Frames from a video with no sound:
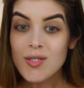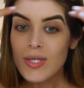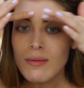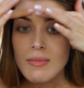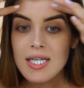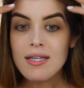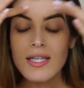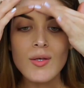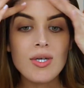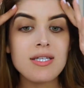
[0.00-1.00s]
So
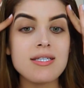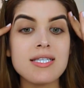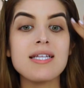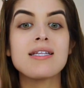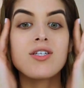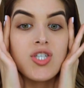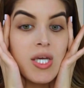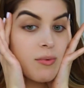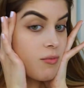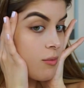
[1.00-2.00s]
immediately you can see that the
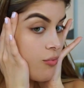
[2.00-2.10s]
shape of my